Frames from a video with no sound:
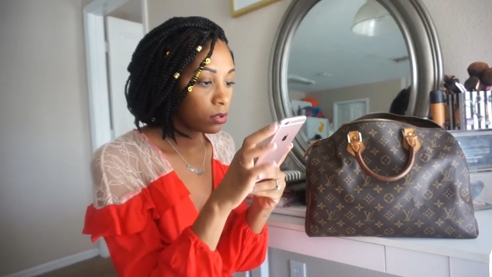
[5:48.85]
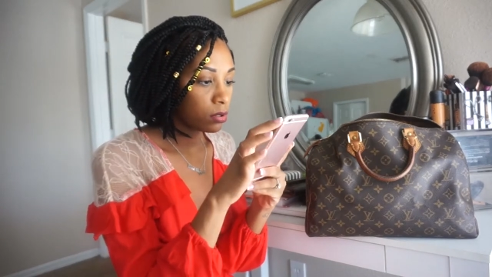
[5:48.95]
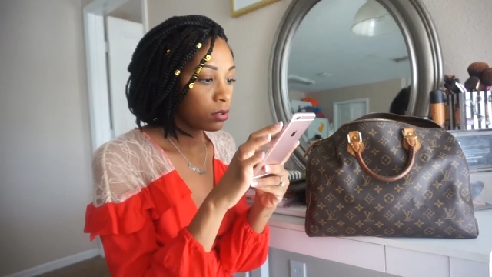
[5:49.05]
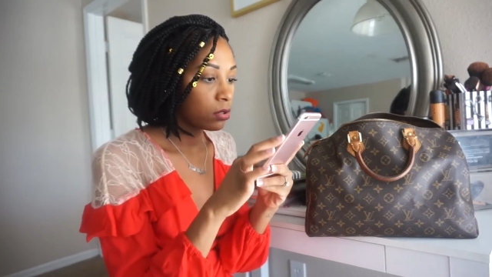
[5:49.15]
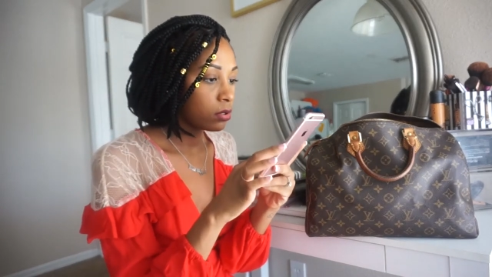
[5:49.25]

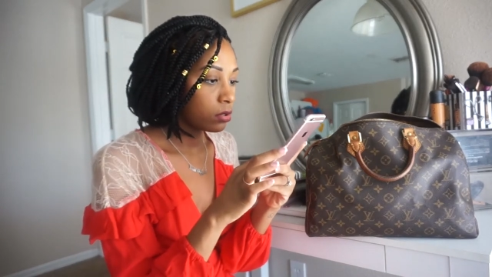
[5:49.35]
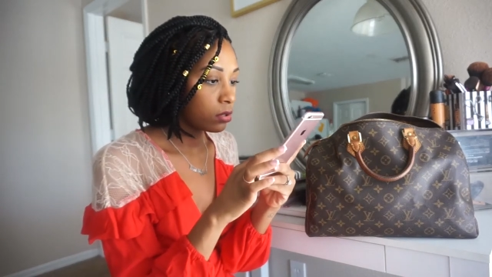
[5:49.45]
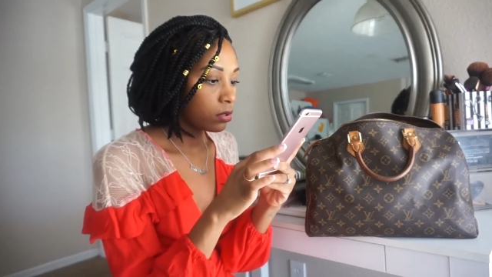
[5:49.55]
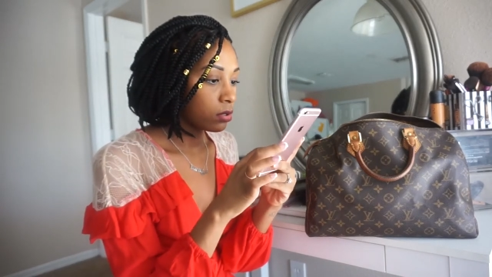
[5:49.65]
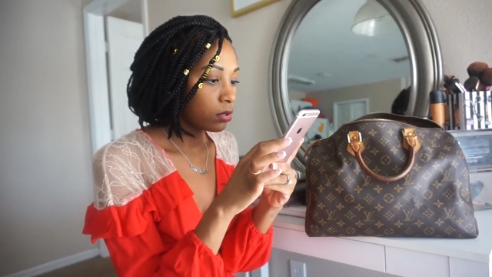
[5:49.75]

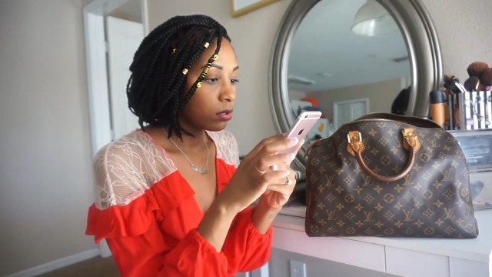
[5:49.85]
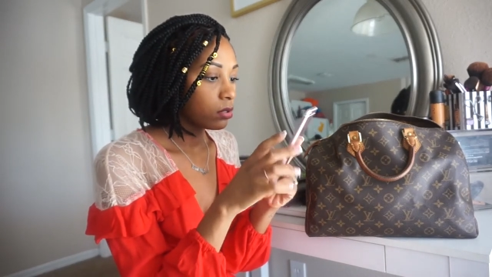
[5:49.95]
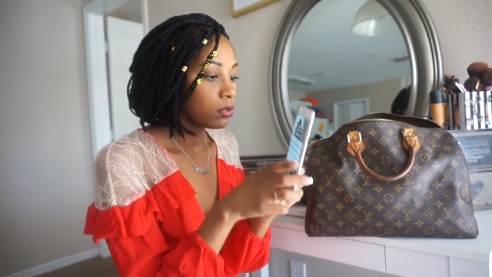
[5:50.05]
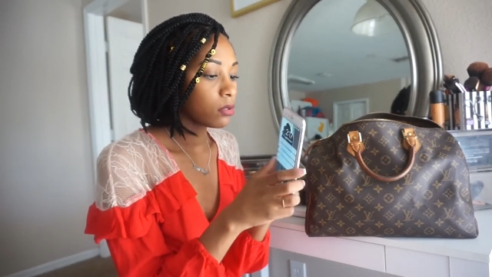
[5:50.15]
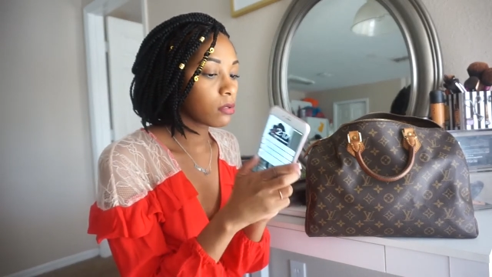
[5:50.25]

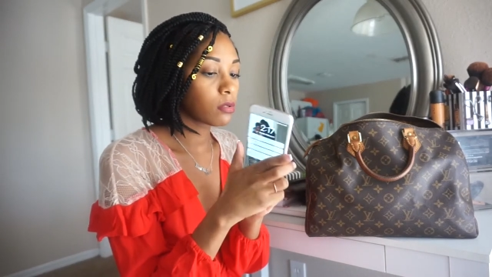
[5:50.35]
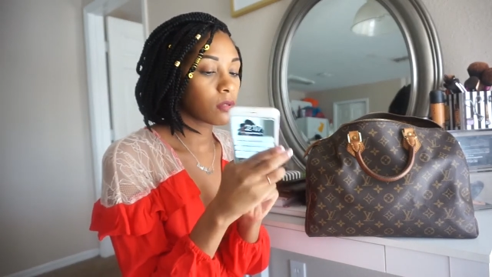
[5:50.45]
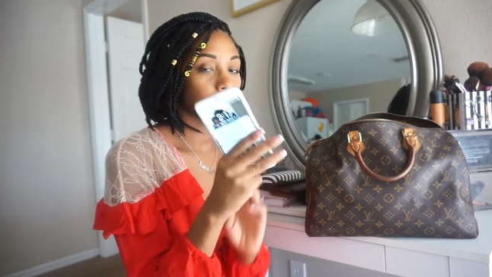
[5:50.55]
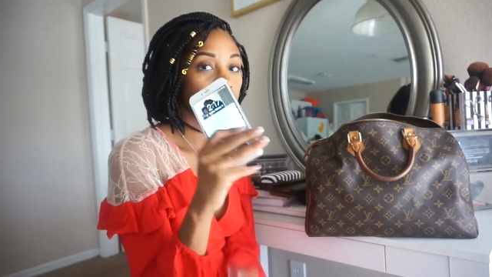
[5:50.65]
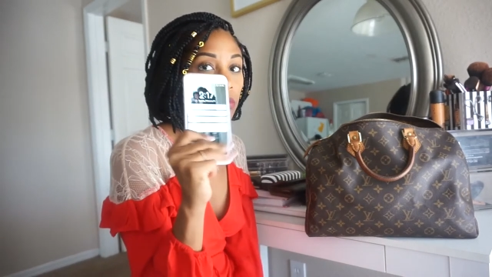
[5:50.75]

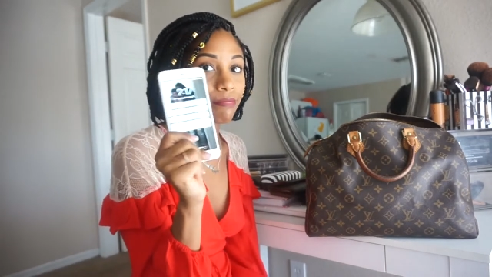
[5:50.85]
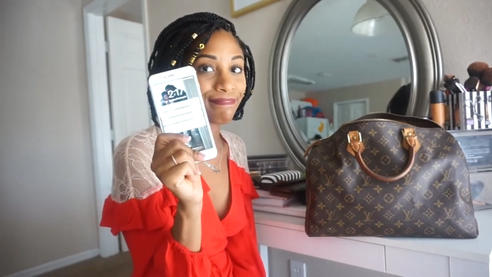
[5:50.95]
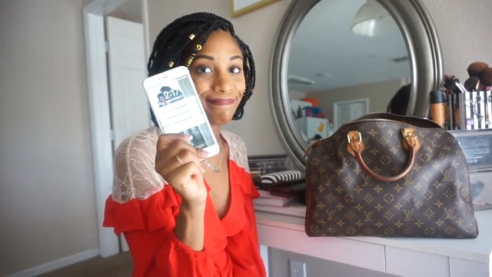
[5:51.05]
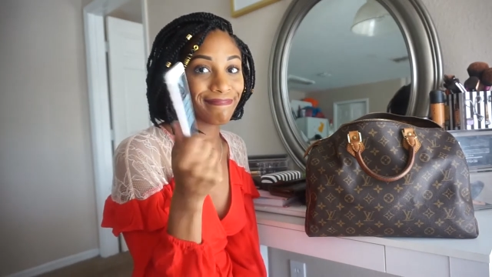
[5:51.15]
Nothing is said.